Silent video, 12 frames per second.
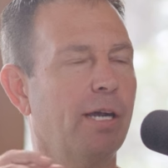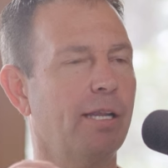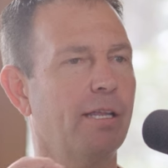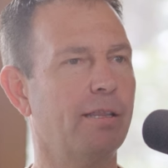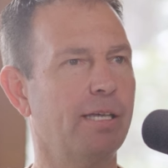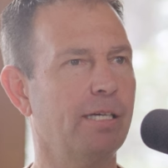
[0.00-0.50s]

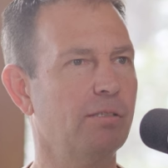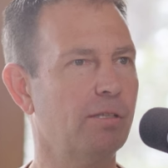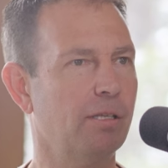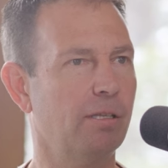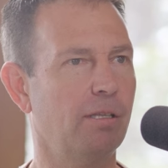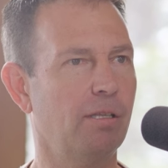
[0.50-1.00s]
And the things
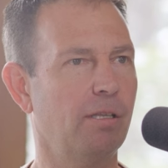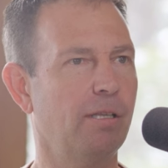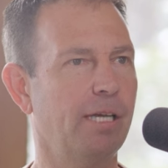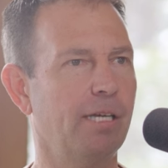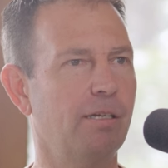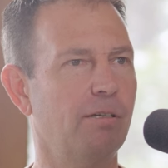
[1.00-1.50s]
that
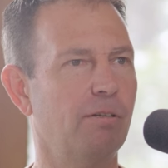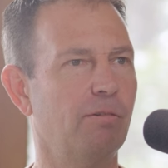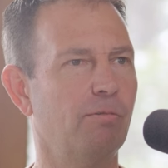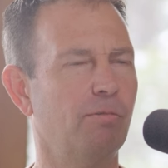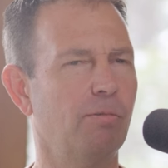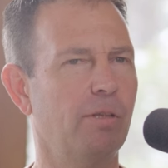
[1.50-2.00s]
they
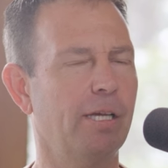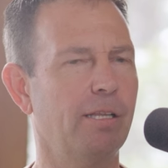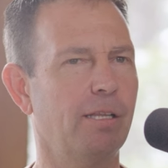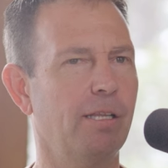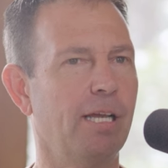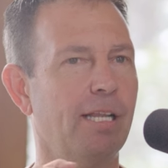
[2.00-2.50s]
they